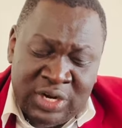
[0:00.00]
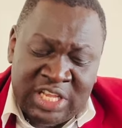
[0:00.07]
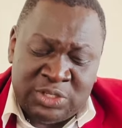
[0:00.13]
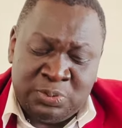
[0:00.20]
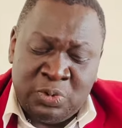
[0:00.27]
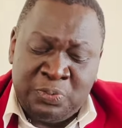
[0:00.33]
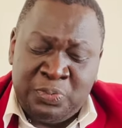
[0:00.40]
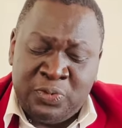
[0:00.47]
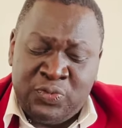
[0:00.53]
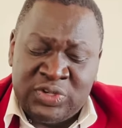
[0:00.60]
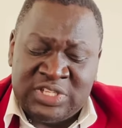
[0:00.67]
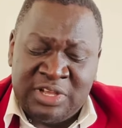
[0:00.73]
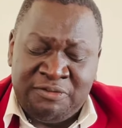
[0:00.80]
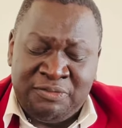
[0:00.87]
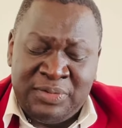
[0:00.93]
as per
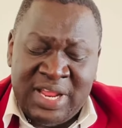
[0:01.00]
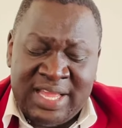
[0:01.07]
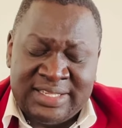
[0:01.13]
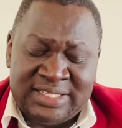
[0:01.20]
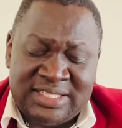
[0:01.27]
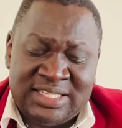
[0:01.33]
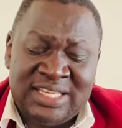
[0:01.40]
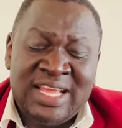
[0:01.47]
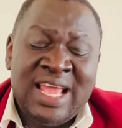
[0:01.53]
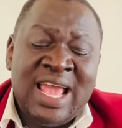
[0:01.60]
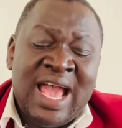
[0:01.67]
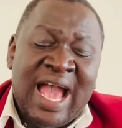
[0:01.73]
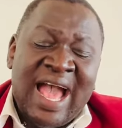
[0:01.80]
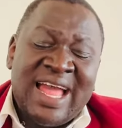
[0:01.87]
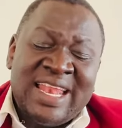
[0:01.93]
Professor Daisy,
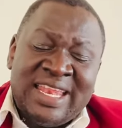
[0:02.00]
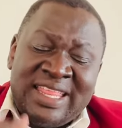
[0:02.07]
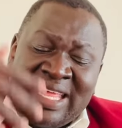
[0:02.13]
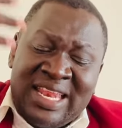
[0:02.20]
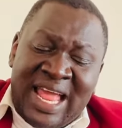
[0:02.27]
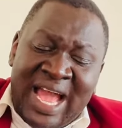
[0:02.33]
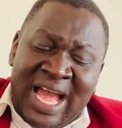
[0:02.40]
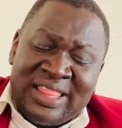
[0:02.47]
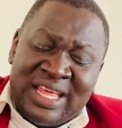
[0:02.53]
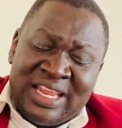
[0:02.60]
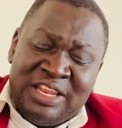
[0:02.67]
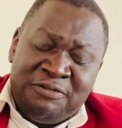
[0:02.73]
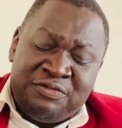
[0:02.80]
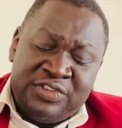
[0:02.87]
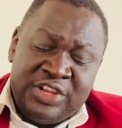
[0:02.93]
and then other
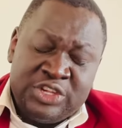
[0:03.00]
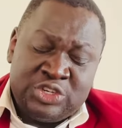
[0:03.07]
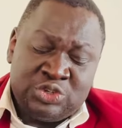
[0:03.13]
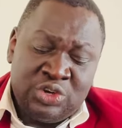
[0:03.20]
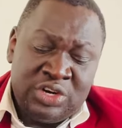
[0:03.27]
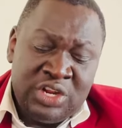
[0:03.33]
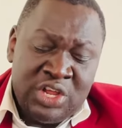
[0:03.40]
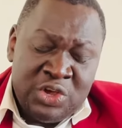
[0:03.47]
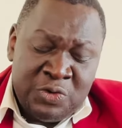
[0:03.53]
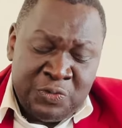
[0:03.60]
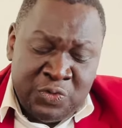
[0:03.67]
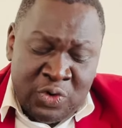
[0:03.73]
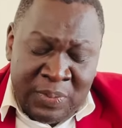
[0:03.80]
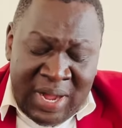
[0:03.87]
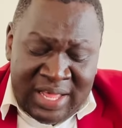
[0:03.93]
definition
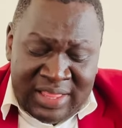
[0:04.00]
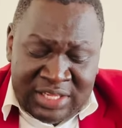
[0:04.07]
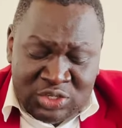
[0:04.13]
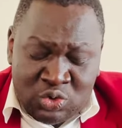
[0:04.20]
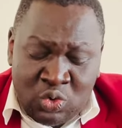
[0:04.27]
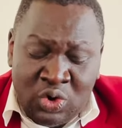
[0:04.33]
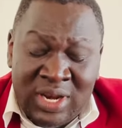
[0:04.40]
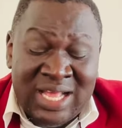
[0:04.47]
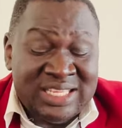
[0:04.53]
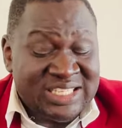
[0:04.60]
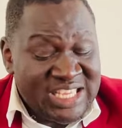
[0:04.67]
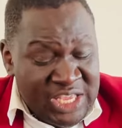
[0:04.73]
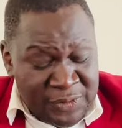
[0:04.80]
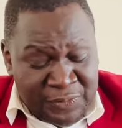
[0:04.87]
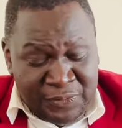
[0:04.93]
from other scholars
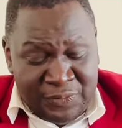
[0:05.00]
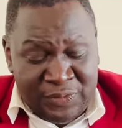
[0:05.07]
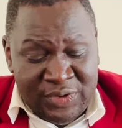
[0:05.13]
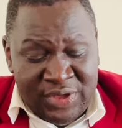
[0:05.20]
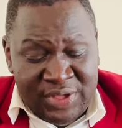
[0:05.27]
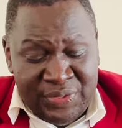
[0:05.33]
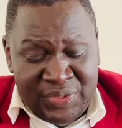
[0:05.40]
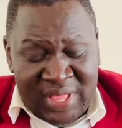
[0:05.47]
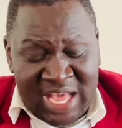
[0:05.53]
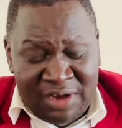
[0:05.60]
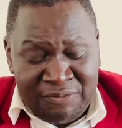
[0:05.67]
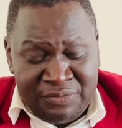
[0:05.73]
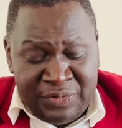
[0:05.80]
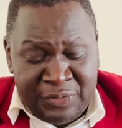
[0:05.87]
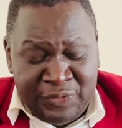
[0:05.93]
if they
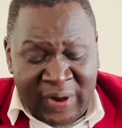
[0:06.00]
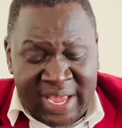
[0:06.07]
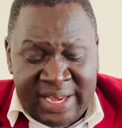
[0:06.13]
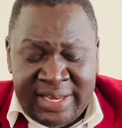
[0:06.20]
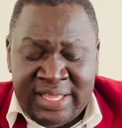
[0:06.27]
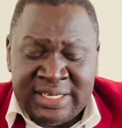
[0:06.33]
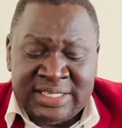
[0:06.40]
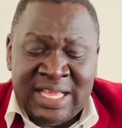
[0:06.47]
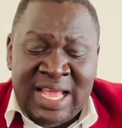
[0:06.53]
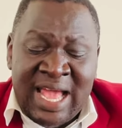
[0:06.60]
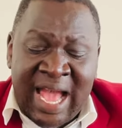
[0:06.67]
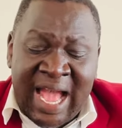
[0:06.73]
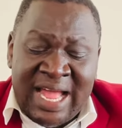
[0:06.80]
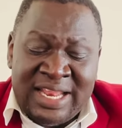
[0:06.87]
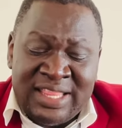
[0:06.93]
have defined it,
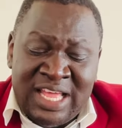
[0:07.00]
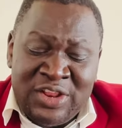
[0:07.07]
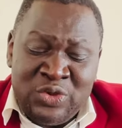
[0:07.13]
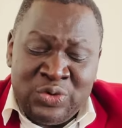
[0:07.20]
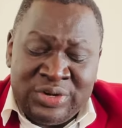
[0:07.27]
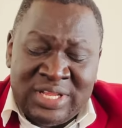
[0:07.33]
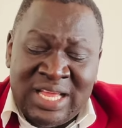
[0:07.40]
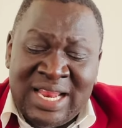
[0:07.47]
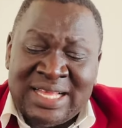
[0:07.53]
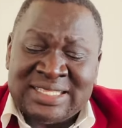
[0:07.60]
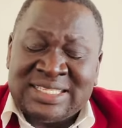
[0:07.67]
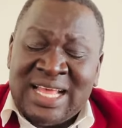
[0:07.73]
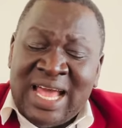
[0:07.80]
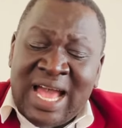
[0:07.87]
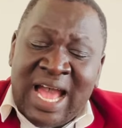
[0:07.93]
and then you tell us
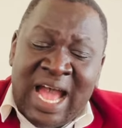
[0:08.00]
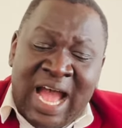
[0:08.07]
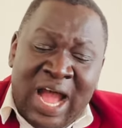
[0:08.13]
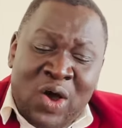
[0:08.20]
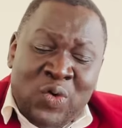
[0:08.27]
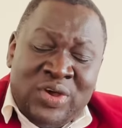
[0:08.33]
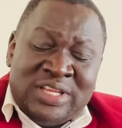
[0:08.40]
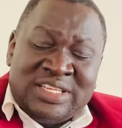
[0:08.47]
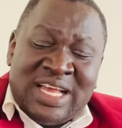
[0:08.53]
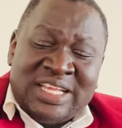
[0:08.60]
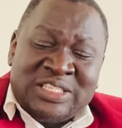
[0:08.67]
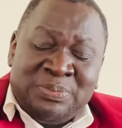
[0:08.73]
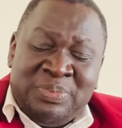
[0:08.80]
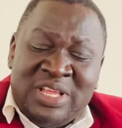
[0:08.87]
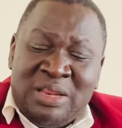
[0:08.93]
how it has
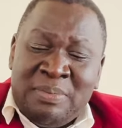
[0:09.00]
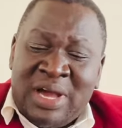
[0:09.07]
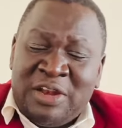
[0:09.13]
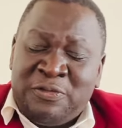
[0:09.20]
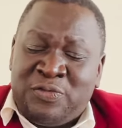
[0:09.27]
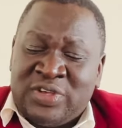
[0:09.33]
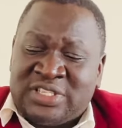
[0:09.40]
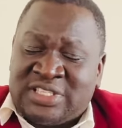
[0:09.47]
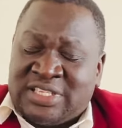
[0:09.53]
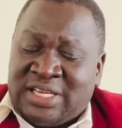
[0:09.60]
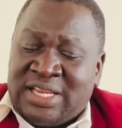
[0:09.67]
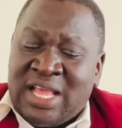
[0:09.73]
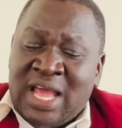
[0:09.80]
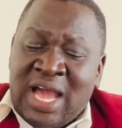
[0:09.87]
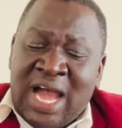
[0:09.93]
been manifested,
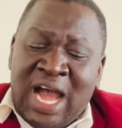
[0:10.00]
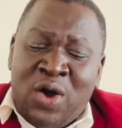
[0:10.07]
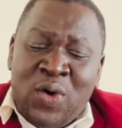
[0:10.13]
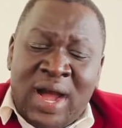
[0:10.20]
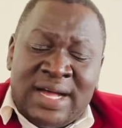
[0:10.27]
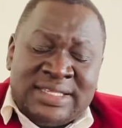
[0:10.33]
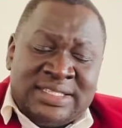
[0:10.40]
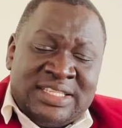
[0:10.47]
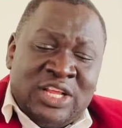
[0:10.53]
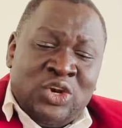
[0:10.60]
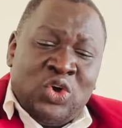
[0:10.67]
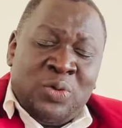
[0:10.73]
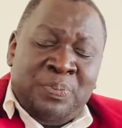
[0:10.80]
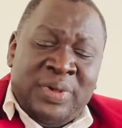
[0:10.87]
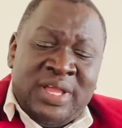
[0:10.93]
how has the
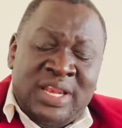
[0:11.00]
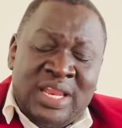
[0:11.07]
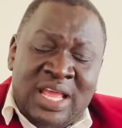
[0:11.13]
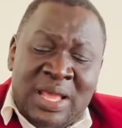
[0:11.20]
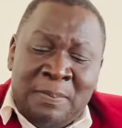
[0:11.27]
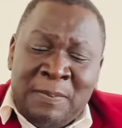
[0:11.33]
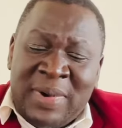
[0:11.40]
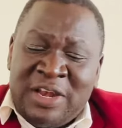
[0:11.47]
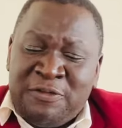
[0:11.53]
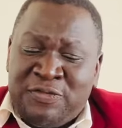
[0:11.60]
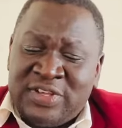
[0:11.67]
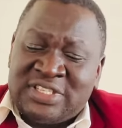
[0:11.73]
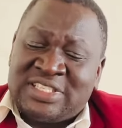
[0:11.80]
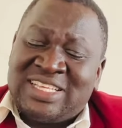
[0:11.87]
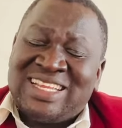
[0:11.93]
law been
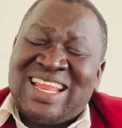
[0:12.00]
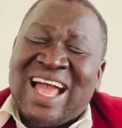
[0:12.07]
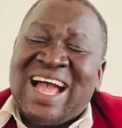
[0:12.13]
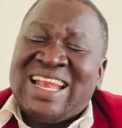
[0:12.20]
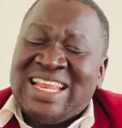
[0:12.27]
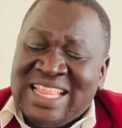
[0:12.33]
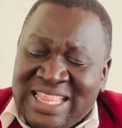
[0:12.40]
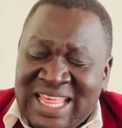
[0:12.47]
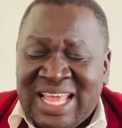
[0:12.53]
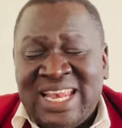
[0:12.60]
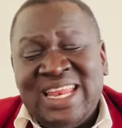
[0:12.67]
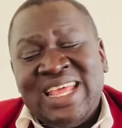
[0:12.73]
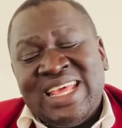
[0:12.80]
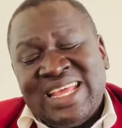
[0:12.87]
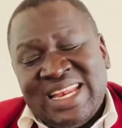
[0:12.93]
manifested, and
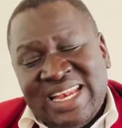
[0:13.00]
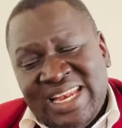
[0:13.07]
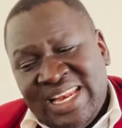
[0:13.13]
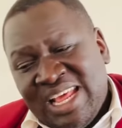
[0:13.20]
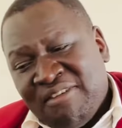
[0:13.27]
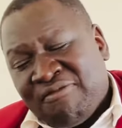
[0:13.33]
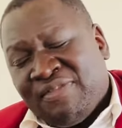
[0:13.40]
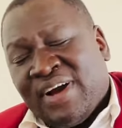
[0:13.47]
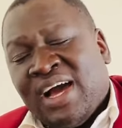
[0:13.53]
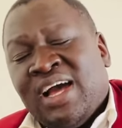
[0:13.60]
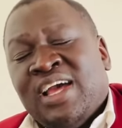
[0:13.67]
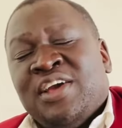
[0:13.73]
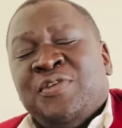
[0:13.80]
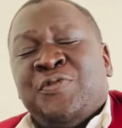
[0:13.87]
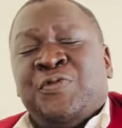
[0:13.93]
then never
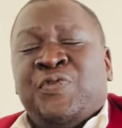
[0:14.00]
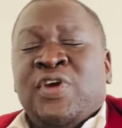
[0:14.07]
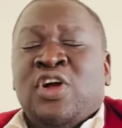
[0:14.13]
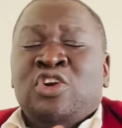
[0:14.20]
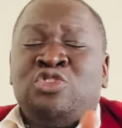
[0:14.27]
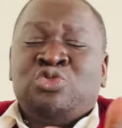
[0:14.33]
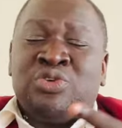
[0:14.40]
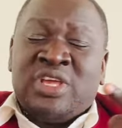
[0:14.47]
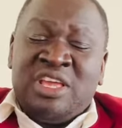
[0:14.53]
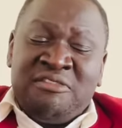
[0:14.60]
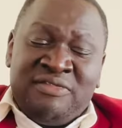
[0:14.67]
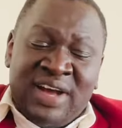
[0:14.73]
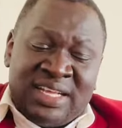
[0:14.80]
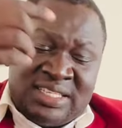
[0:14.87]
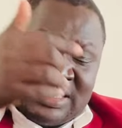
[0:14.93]
fail to give
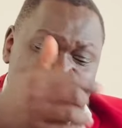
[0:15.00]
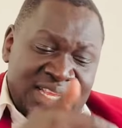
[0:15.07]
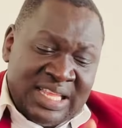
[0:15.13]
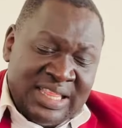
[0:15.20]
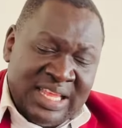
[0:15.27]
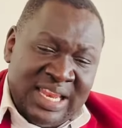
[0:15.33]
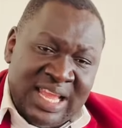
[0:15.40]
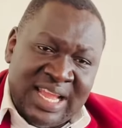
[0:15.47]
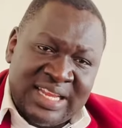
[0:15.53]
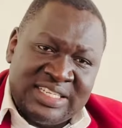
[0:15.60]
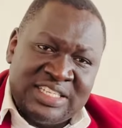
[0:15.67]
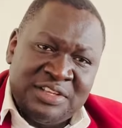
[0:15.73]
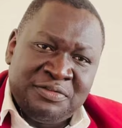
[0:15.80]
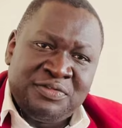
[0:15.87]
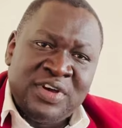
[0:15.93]
us the
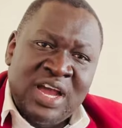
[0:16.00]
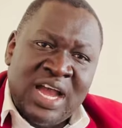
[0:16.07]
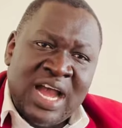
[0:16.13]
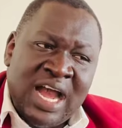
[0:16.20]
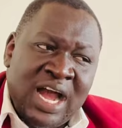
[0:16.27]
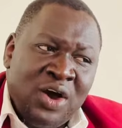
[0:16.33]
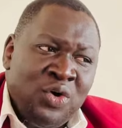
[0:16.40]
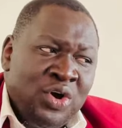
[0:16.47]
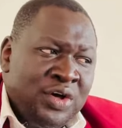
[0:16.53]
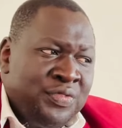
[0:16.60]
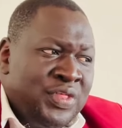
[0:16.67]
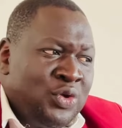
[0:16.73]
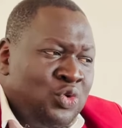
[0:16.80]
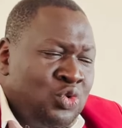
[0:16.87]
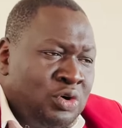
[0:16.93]
negative, how
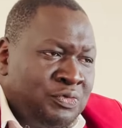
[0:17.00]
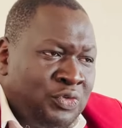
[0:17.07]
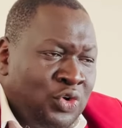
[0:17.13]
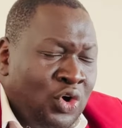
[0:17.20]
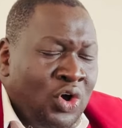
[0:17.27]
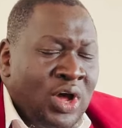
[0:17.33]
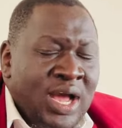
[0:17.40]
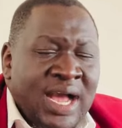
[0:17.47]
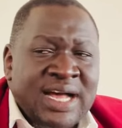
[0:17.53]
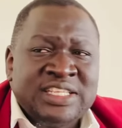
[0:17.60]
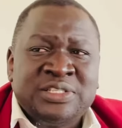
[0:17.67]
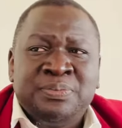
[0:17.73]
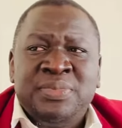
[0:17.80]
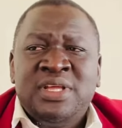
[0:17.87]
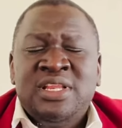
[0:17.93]
the rule of law has
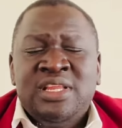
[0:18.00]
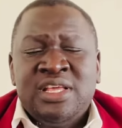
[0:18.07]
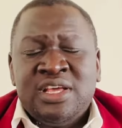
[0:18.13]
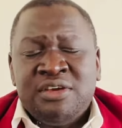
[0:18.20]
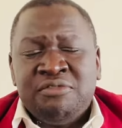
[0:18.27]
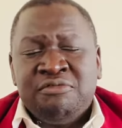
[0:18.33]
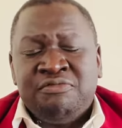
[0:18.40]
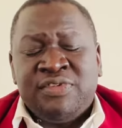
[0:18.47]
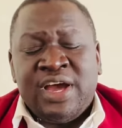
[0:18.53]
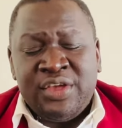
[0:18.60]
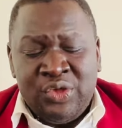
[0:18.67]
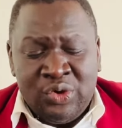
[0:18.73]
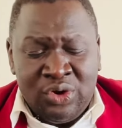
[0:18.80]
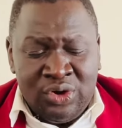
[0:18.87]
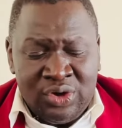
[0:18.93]
been
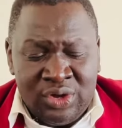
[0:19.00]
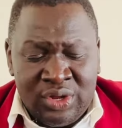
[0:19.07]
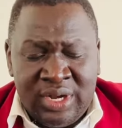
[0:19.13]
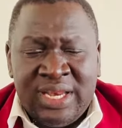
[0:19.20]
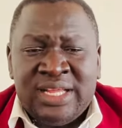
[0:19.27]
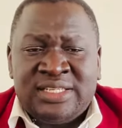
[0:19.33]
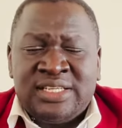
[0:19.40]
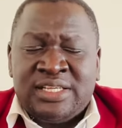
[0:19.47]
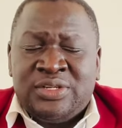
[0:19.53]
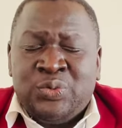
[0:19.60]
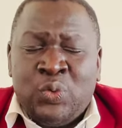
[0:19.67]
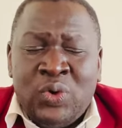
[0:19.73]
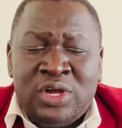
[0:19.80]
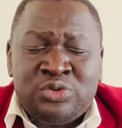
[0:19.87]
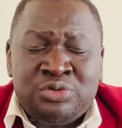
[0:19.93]
violated. We
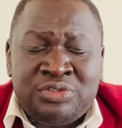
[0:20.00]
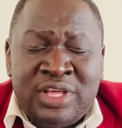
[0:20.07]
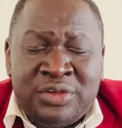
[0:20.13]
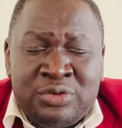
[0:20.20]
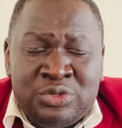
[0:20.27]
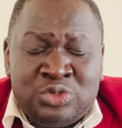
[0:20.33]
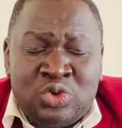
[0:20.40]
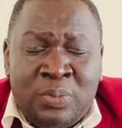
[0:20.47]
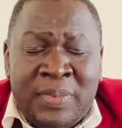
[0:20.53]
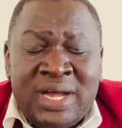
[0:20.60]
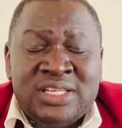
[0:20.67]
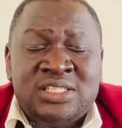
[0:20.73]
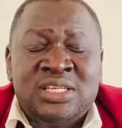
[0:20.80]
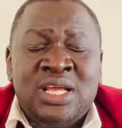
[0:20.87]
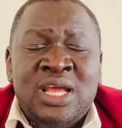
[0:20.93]
want to thank you so
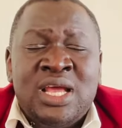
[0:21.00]
much